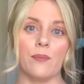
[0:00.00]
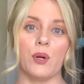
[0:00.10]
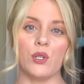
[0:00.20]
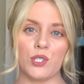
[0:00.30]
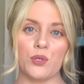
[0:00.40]

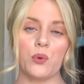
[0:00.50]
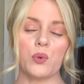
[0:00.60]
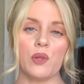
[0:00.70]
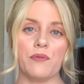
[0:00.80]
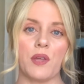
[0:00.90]
personal
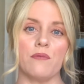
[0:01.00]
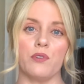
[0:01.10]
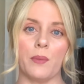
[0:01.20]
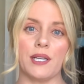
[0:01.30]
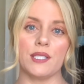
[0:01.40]
rule of thumb
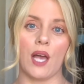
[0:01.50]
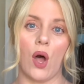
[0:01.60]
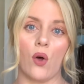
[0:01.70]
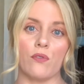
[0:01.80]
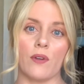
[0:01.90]
for
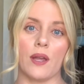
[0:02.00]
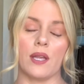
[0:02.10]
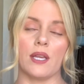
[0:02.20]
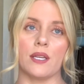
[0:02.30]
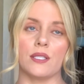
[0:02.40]
myself
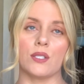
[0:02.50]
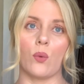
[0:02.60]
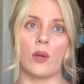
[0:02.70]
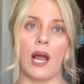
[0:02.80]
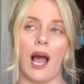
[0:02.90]
is
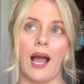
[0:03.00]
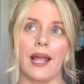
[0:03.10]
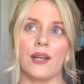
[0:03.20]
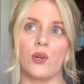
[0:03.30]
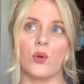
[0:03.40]
when
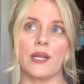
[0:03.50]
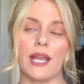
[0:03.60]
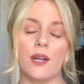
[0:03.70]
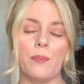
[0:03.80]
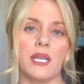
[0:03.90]
I
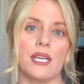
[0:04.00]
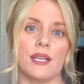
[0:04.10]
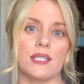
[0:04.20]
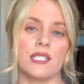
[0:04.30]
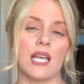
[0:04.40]
create a
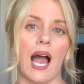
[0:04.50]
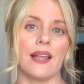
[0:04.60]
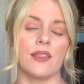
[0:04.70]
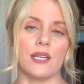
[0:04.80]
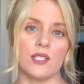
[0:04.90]
piece, I
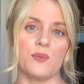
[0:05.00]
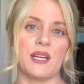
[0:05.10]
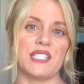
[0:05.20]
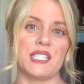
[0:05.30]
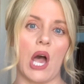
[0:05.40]
think to
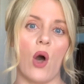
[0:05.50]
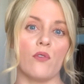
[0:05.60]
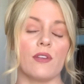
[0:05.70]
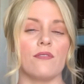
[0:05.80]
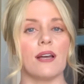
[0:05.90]

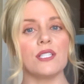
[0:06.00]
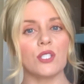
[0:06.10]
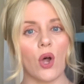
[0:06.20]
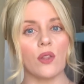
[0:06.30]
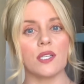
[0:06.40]
myself, if I
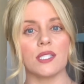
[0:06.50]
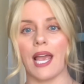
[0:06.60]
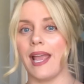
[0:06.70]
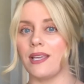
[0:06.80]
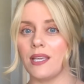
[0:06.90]
saw this
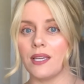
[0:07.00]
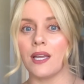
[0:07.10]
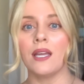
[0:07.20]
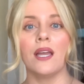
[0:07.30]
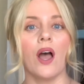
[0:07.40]

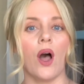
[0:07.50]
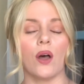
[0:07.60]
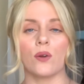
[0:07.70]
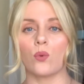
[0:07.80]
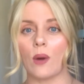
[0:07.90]
hanging
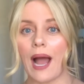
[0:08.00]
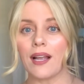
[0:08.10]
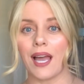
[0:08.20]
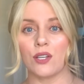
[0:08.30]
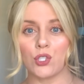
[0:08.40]
on a
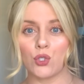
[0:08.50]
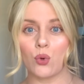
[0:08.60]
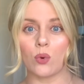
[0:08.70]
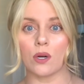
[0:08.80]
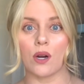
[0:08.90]
rack at a
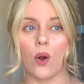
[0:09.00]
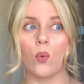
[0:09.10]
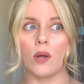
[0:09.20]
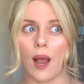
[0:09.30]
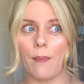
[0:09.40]
store,
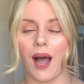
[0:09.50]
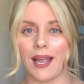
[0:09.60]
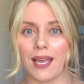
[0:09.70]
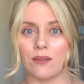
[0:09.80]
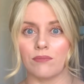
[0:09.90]
would I buy
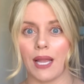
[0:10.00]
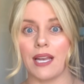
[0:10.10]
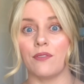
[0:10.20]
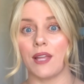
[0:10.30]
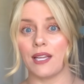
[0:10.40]
it?
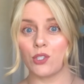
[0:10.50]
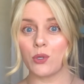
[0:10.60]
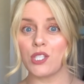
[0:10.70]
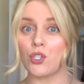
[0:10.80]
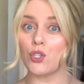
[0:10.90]
And if the answer
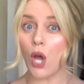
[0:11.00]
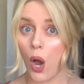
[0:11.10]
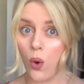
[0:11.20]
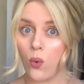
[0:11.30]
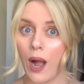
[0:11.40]
is
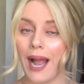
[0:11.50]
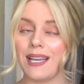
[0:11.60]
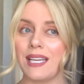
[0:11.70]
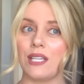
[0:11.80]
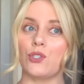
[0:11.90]
no, I
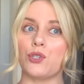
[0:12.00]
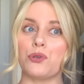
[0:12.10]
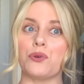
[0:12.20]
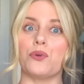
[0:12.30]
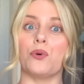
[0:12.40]
need
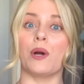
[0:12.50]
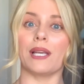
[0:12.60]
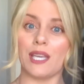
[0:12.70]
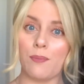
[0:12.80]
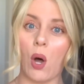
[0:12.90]
to
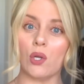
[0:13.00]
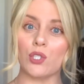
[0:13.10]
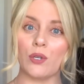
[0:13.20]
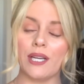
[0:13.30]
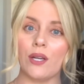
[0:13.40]
keep
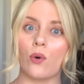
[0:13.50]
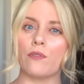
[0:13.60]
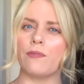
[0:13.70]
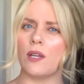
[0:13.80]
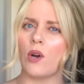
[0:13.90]
altering or
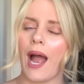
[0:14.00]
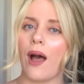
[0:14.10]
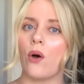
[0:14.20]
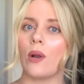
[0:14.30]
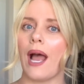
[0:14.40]
figure
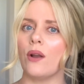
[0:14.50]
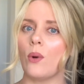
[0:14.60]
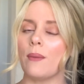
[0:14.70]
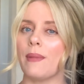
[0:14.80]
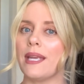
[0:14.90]
out how do
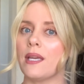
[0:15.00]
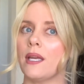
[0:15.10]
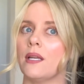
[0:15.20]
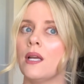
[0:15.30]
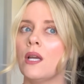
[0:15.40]
I make
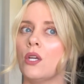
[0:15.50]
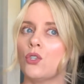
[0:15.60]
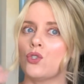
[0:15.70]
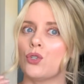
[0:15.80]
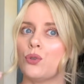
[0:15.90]
it
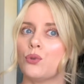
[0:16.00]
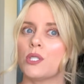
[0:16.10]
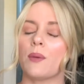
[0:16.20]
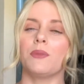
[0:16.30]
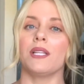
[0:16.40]
to
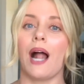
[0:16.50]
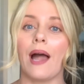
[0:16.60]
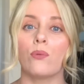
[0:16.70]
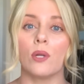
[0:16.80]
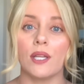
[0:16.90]
something that
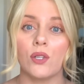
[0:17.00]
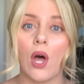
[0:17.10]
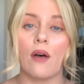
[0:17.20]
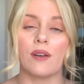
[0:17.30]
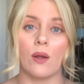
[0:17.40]
I really
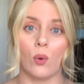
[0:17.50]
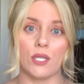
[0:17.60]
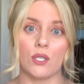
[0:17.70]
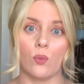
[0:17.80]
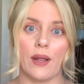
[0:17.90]
love and I
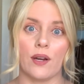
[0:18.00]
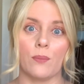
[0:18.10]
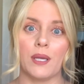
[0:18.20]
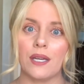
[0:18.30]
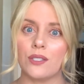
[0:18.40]
want to wear.
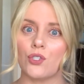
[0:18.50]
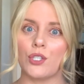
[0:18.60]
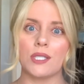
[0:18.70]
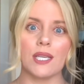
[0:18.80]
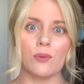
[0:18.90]
Because
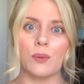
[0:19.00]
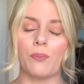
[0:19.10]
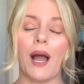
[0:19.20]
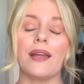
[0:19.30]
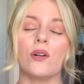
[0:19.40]
just like with
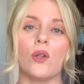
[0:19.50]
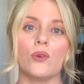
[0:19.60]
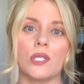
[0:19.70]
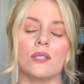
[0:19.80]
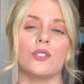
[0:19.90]
buying
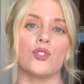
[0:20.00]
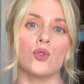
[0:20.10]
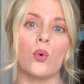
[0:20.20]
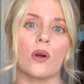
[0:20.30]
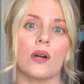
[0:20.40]
clothes at the
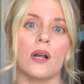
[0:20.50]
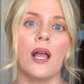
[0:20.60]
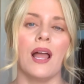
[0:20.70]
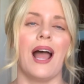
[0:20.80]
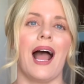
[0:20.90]
store,
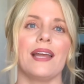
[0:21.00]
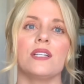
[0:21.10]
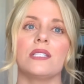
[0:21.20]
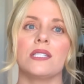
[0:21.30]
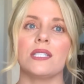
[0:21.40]
I
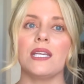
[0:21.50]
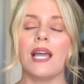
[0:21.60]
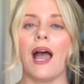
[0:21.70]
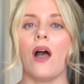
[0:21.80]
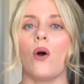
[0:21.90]
could see
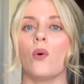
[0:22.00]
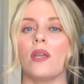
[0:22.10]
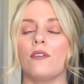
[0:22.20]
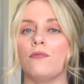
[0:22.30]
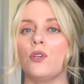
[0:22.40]
how
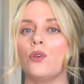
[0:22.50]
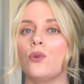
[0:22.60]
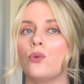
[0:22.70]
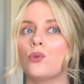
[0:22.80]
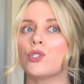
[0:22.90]
if
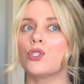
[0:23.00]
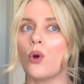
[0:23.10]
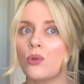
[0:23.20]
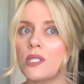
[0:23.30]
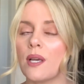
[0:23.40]
you
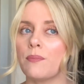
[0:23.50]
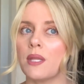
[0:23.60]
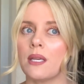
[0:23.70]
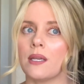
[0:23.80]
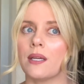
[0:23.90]
sew
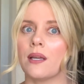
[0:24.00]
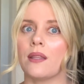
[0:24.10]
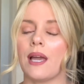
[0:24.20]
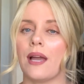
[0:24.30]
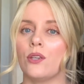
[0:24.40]
something
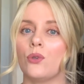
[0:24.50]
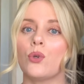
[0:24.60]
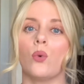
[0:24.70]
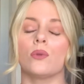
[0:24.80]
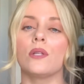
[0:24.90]
that you
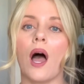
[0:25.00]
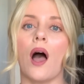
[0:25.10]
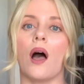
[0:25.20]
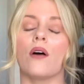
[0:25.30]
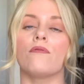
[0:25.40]
don't
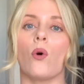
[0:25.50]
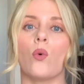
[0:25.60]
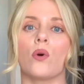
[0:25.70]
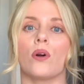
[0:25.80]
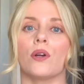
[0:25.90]
love
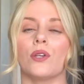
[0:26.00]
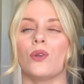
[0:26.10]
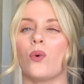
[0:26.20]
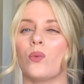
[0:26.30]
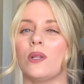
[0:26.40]
or you
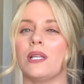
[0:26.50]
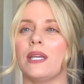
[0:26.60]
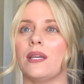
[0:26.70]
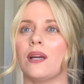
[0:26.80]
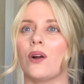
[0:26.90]
don't
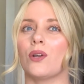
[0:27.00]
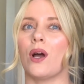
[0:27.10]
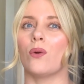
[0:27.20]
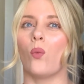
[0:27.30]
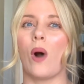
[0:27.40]
really are
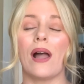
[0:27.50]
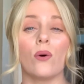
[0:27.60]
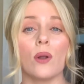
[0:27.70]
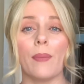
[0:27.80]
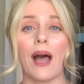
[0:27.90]
not
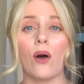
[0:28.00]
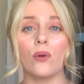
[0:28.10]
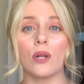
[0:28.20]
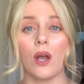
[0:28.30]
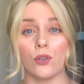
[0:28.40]
wild
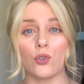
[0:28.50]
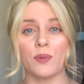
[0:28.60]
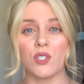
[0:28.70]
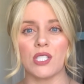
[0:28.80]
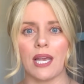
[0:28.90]
about
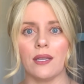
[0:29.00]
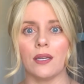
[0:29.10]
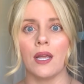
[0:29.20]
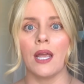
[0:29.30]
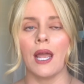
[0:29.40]
100%,
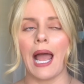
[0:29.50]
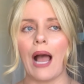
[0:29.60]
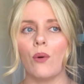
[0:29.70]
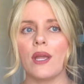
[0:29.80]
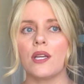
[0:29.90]

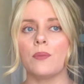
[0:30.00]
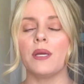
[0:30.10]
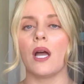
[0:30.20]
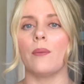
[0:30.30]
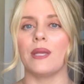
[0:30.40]
how it could
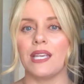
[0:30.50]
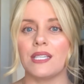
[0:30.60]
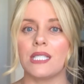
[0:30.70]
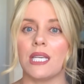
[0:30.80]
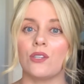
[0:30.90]
become
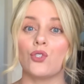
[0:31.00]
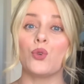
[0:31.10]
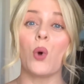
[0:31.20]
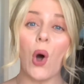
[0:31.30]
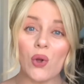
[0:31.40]
easy
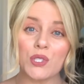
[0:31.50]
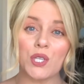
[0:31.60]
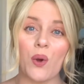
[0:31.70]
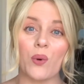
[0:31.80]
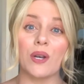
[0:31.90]
to
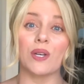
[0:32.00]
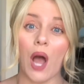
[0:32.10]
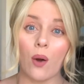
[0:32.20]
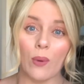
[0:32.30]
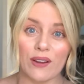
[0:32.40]
also
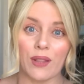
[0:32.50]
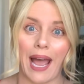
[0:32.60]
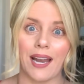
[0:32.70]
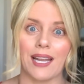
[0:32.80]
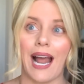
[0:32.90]
not wear
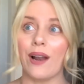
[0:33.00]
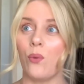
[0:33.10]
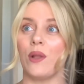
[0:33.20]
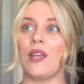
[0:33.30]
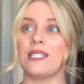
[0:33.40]
that. And I
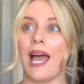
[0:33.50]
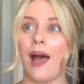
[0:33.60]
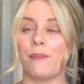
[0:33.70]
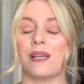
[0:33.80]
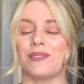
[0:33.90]
don't want that to
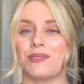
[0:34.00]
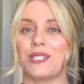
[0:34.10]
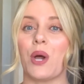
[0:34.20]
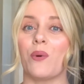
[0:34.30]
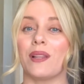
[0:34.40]
happen.
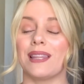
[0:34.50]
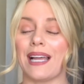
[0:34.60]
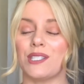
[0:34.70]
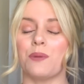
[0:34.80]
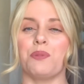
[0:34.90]
So
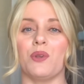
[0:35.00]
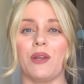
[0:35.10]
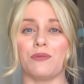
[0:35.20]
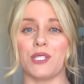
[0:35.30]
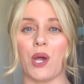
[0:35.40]
that's the beauty
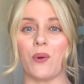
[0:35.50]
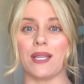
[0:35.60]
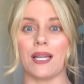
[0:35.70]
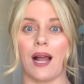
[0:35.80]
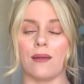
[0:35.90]
of
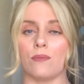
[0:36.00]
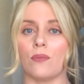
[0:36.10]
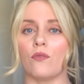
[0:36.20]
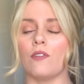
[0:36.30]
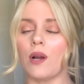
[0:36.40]
sewing that I'm
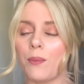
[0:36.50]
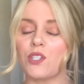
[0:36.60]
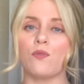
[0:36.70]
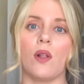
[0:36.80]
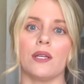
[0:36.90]
very
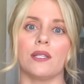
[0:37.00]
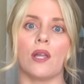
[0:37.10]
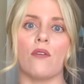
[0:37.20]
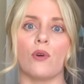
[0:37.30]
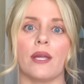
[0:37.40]
much falling in
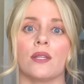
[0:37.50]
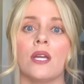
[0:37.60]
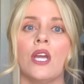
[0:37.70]
love with.